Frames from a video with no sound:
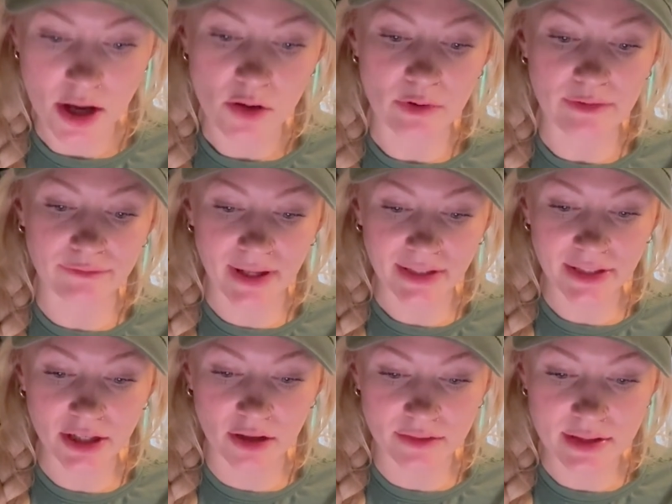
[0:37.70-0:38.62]

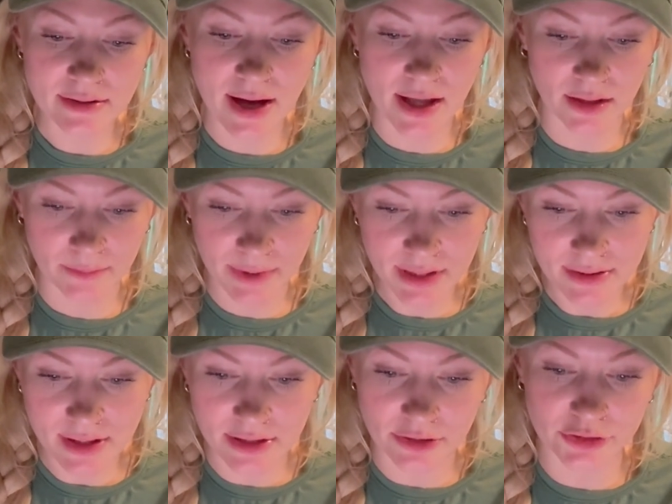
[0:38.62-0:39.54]
Reflecting on these elements
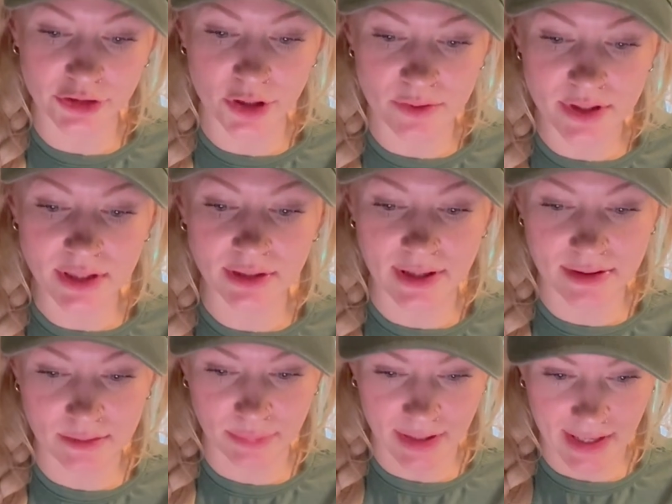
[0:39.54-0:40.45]
in your chosen
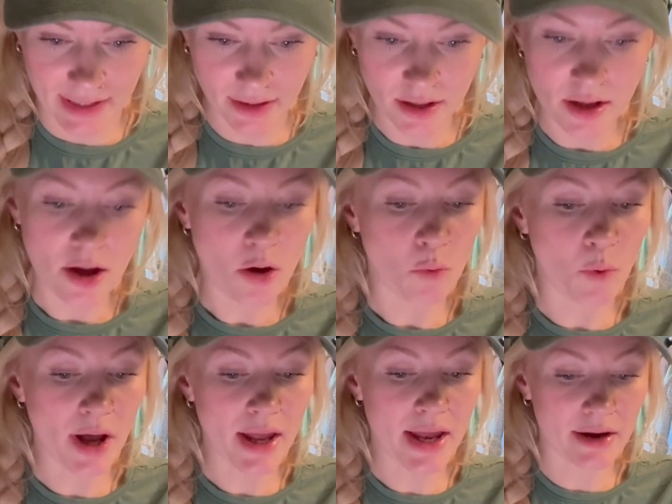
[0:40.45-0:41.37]
lesson plan,
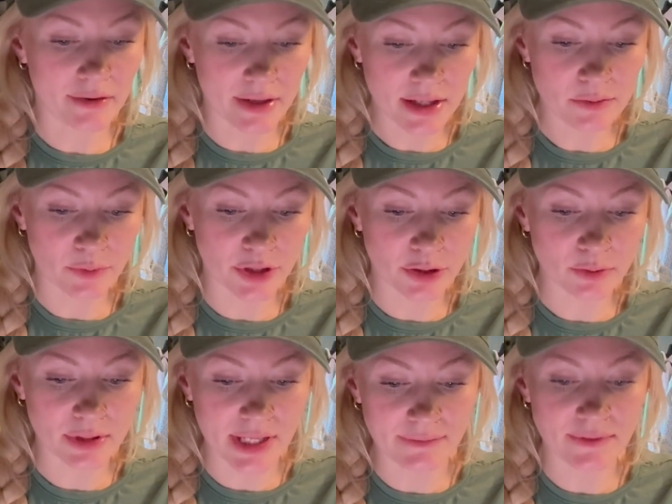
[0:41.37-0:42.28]
what areas would you
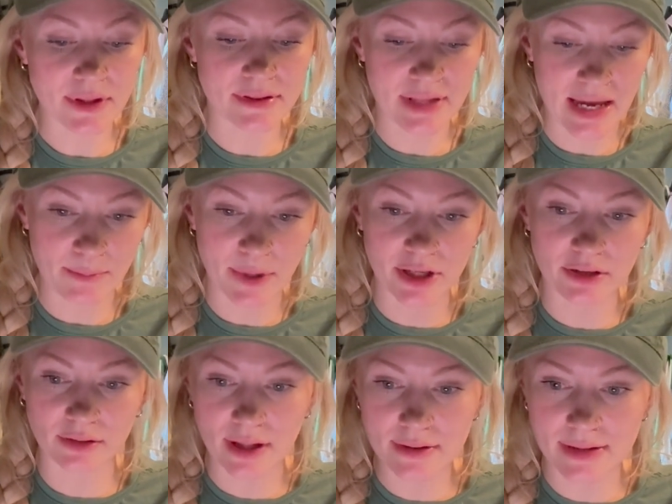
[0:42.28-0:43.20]
leave the same in your
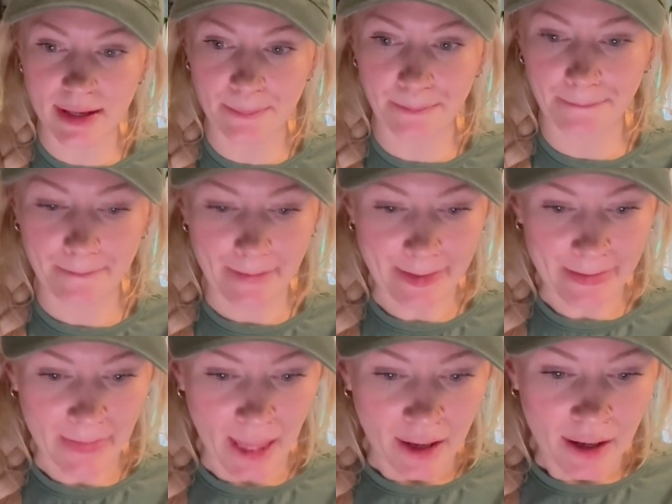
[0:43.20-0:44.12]
lesson?
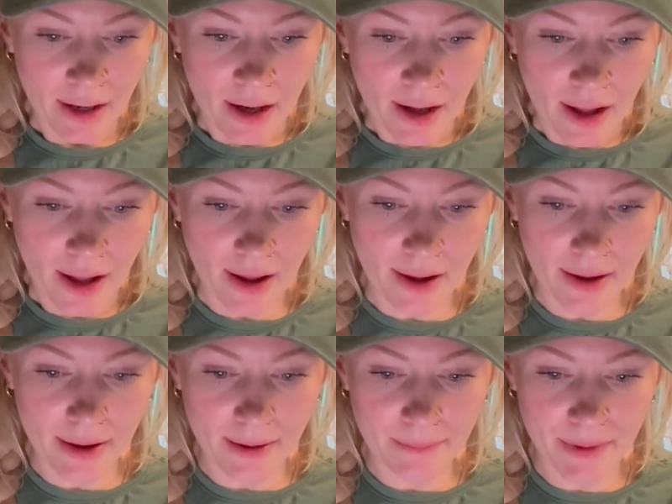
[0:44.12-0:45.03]

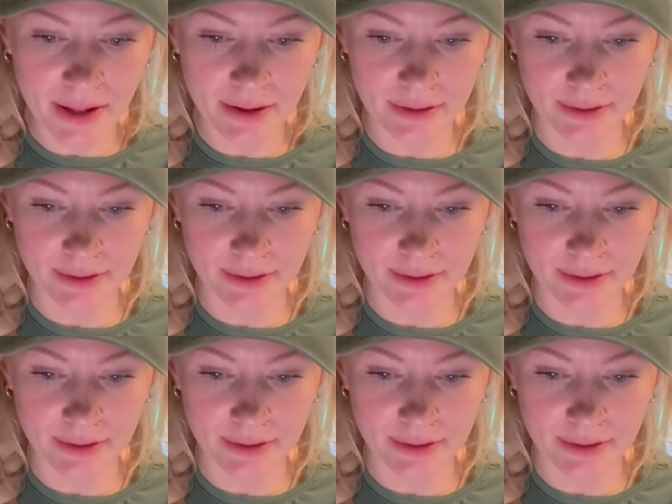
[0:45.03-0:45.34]
I